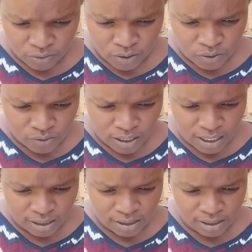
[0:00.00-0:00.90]
when was the
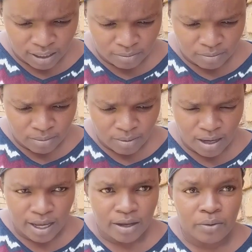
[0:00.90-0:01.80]
last time
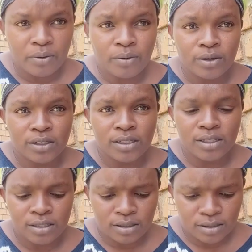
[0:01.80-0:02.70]
I cooked